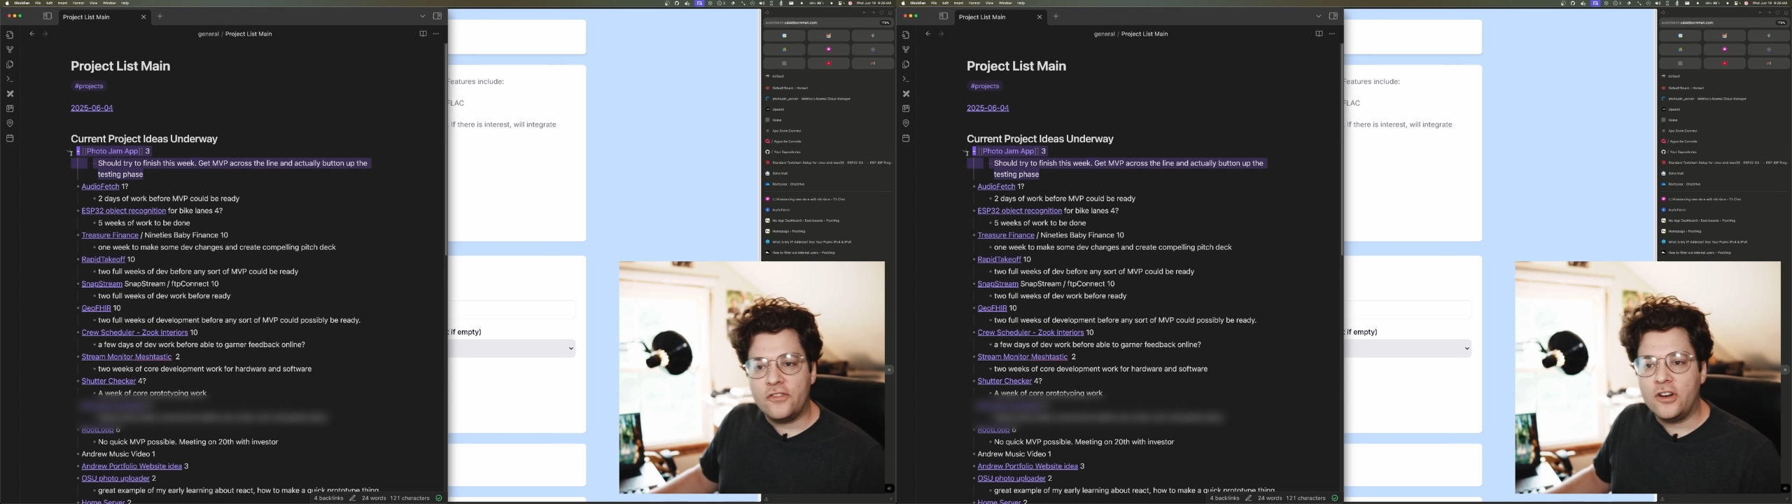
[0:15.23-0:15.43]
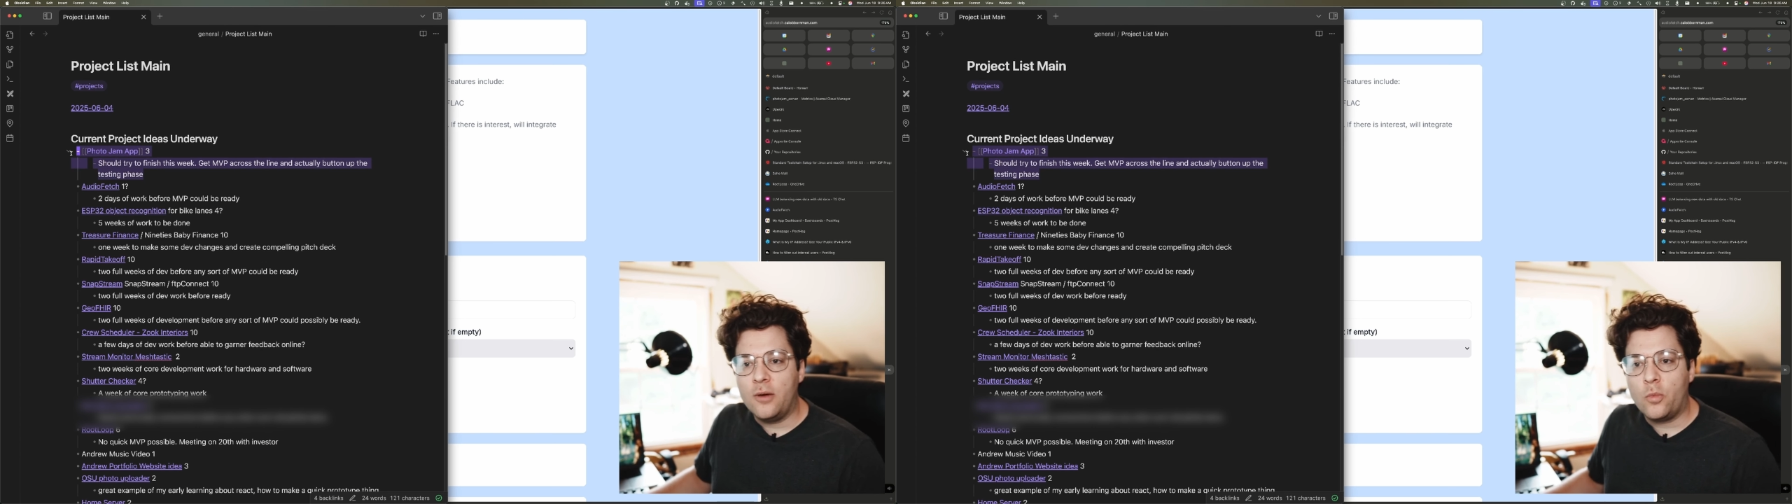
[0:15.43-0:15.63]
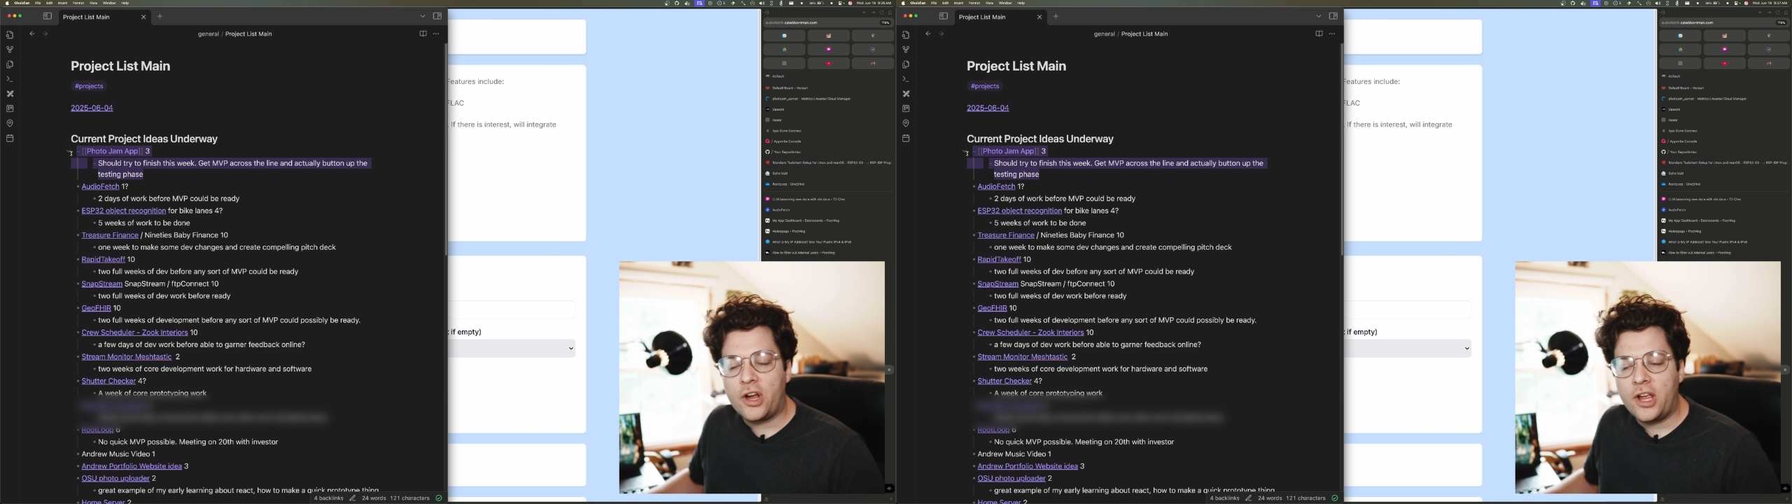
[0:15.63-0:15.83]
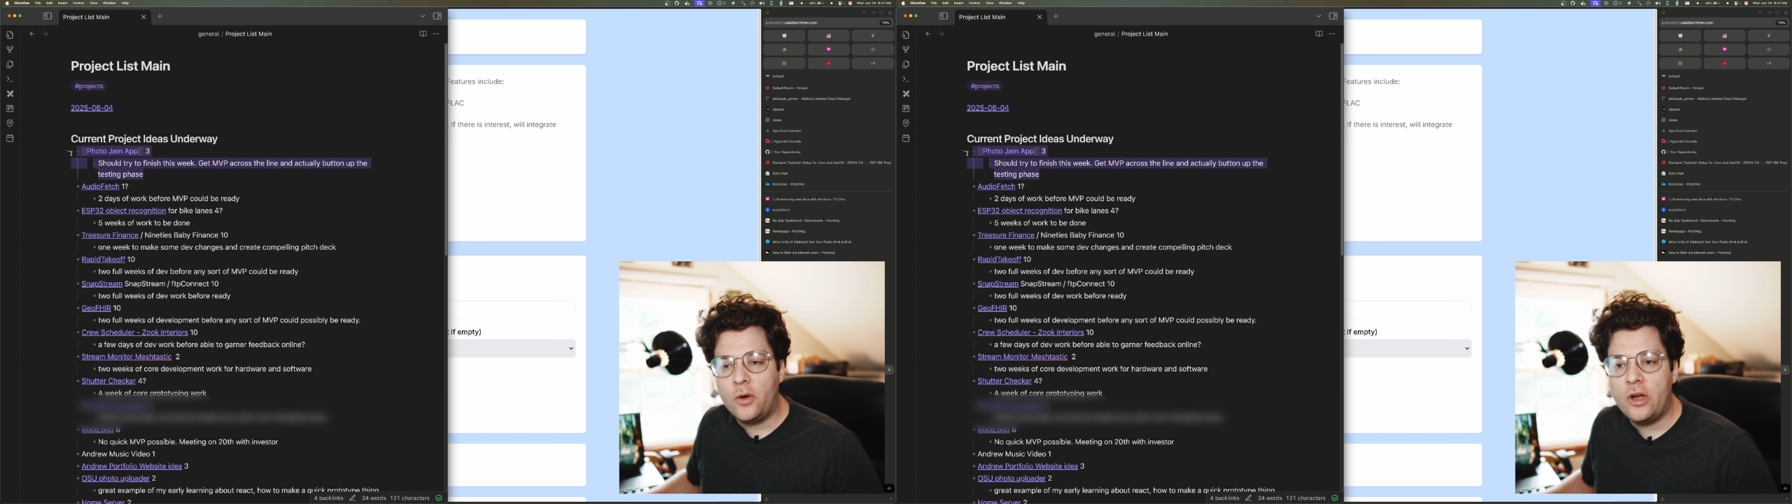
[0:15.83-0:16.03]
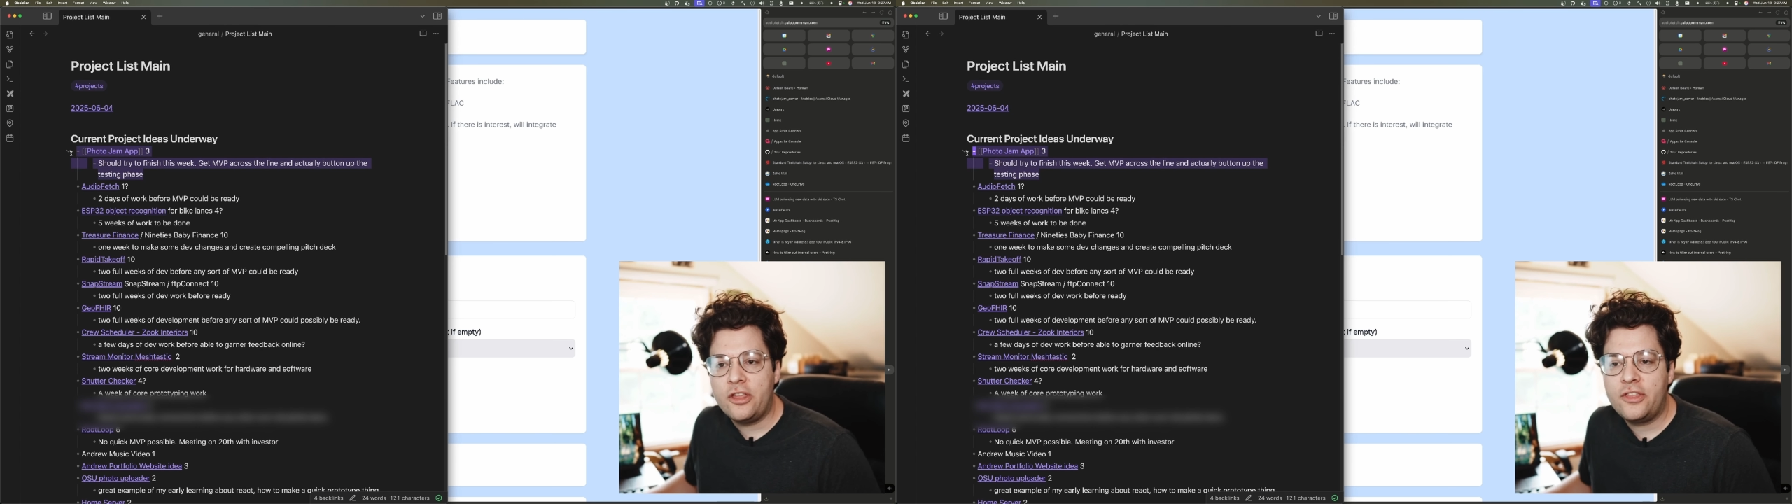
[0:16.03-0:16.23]
I'm working
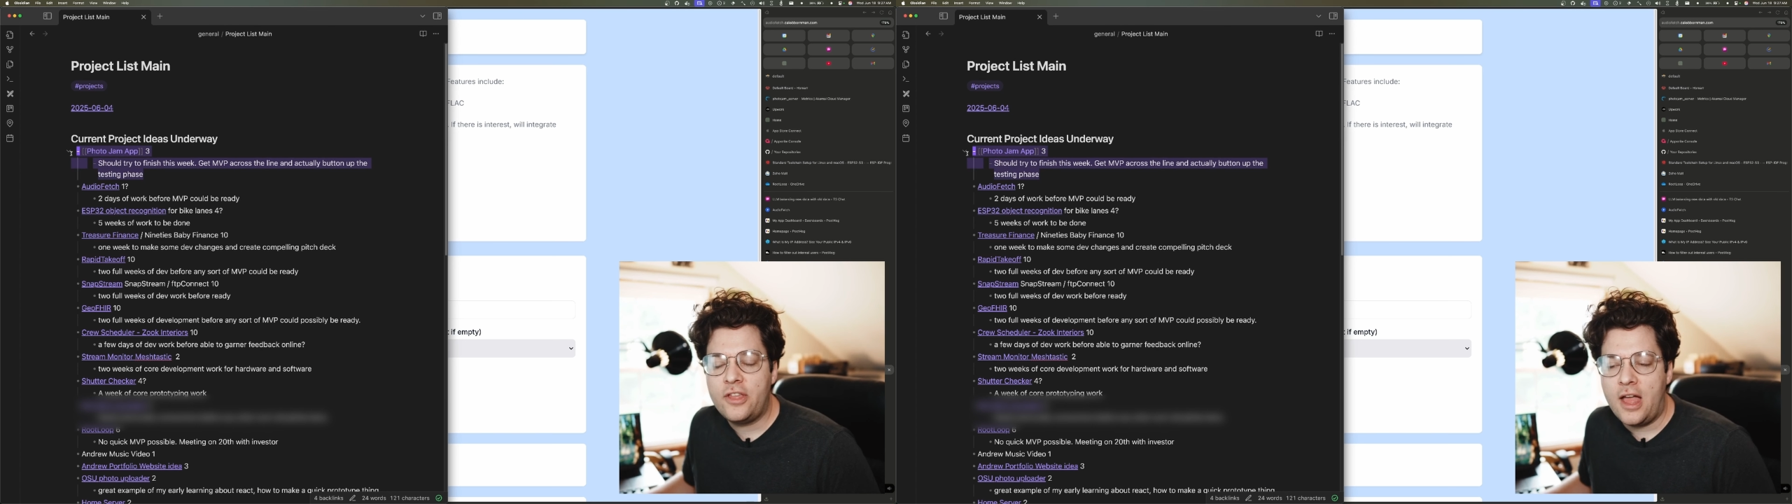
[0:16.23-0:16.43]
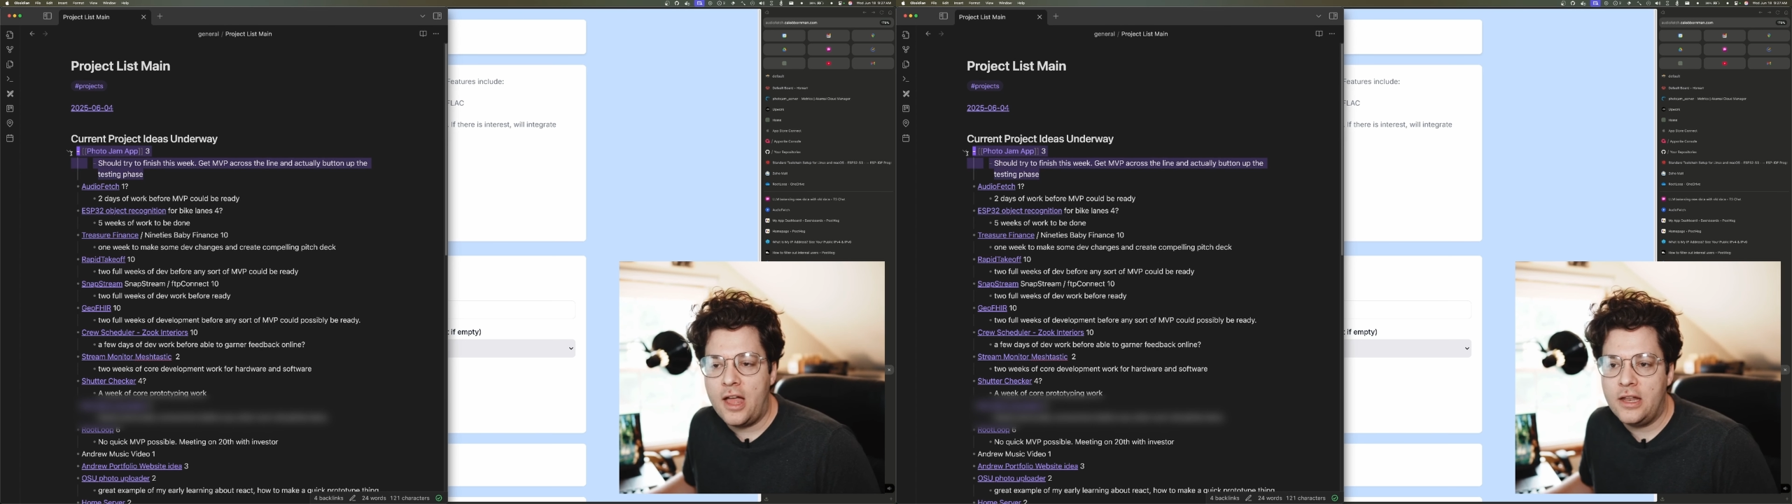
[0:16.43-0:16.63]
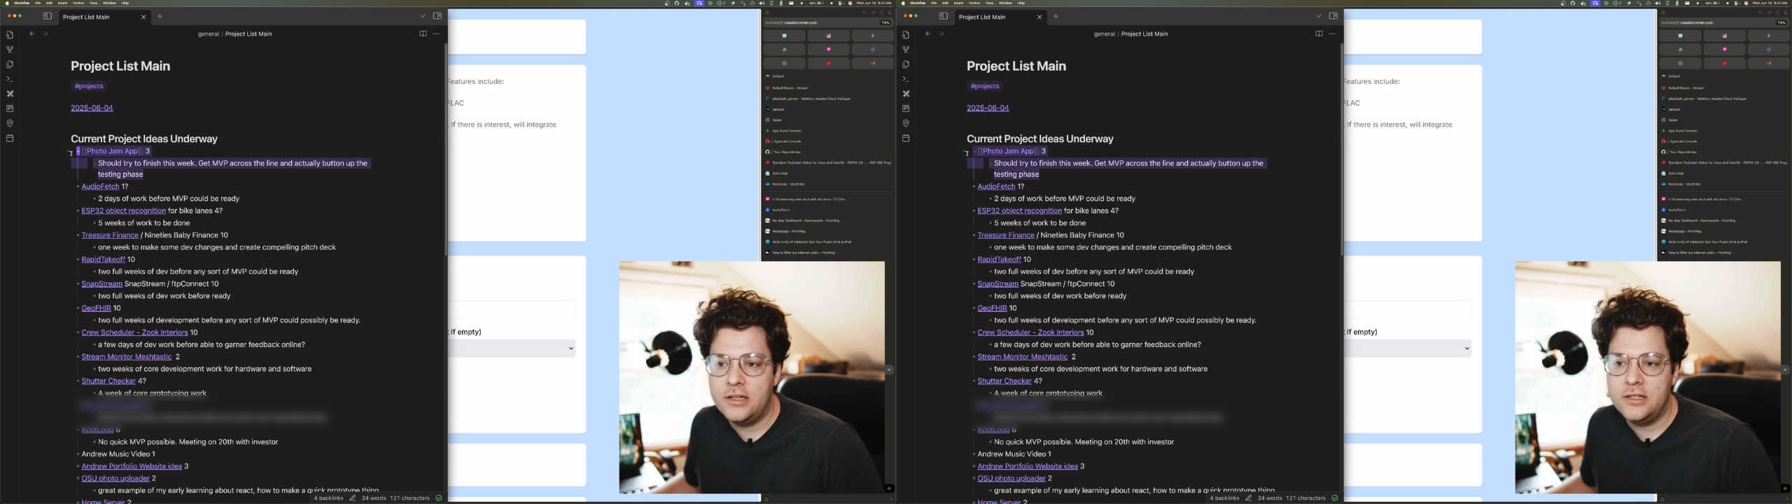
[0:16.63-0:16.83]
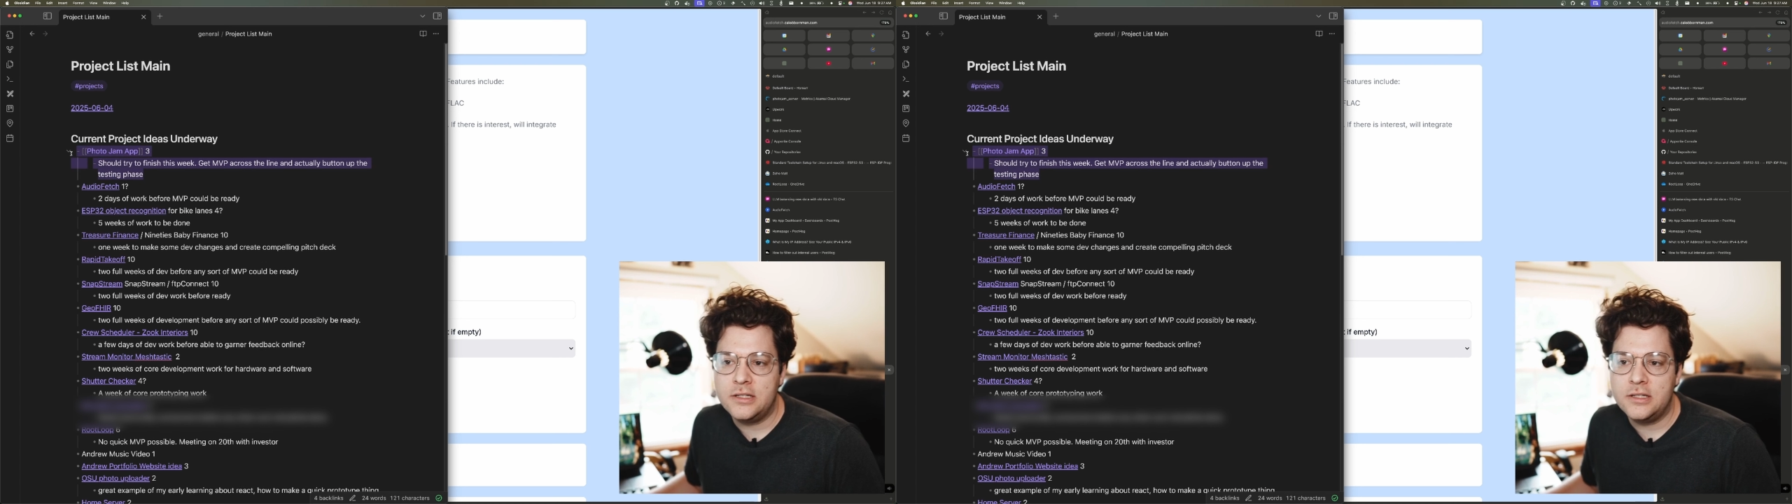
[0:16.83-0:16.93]
with, and